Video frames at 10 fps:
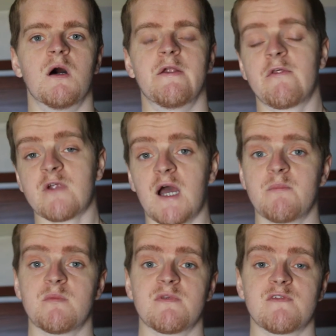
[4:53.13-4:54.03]
Another
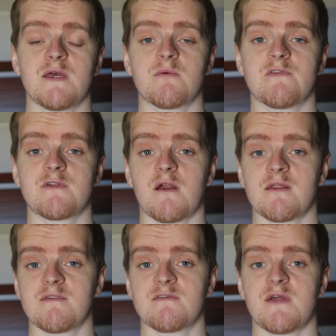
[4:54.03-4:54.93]
common mistake when
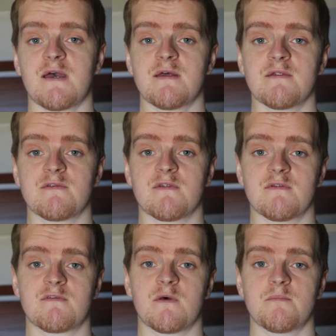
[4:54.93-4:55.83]
starting this diet is
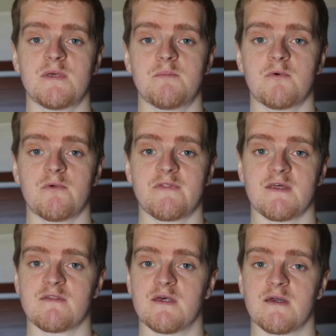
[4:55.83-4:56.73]
that some people
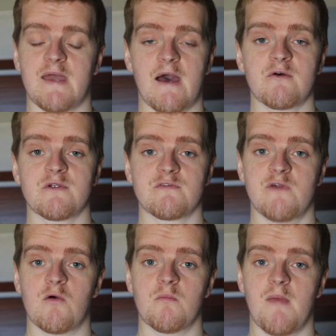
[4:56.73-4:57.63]
think that calories
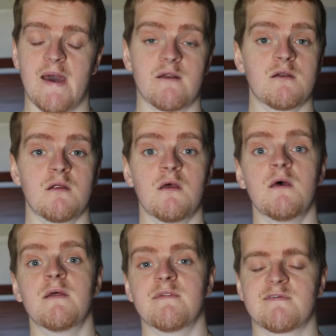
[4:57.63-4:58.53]
don't matter.
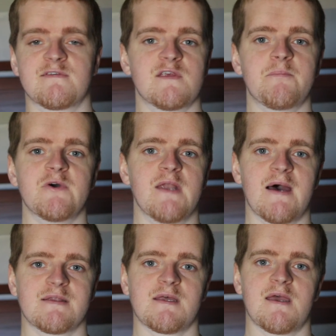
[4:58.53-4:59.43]
This is simply
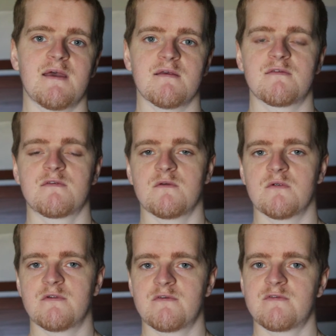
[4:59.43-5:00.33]
not the case.
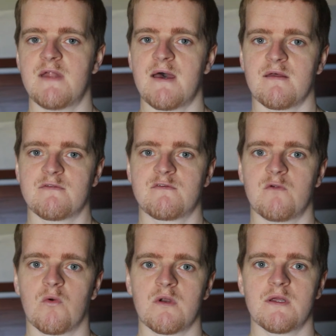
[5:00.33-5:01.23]
You're just not
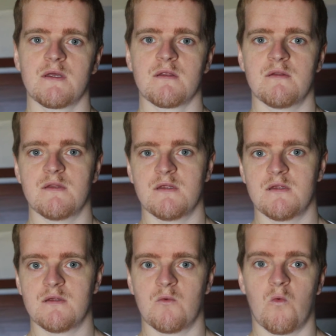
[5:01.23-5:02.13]
storing
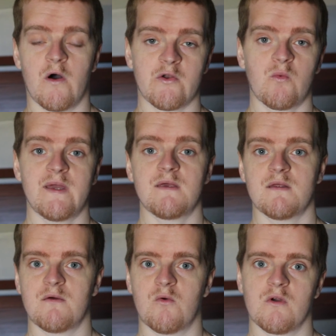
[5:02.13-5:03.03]
the water
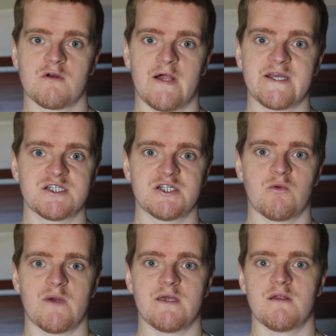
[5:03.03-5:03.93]
weight or glycogen
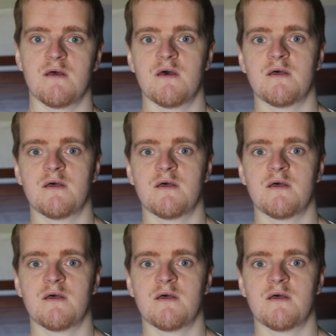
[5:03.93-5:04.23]
weight